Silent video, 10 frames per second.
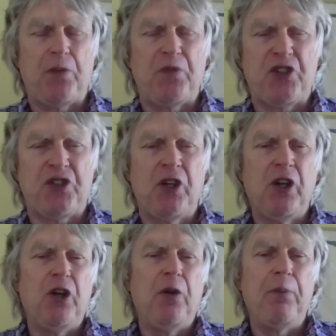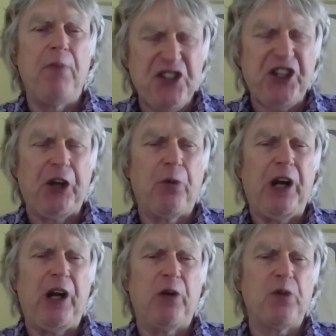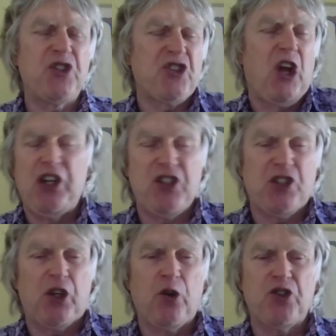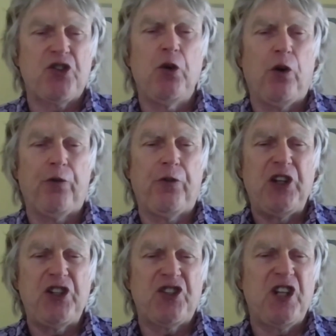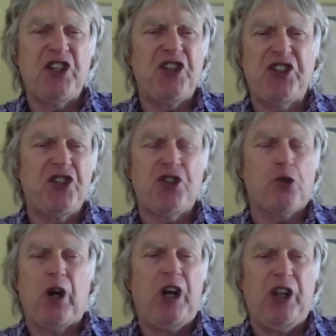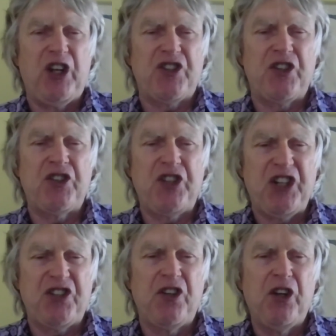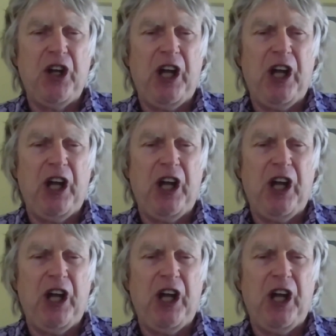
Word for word: I'm just messing around, which scientists, of course, do often. They just let's, let's just try this and test mm-hmm.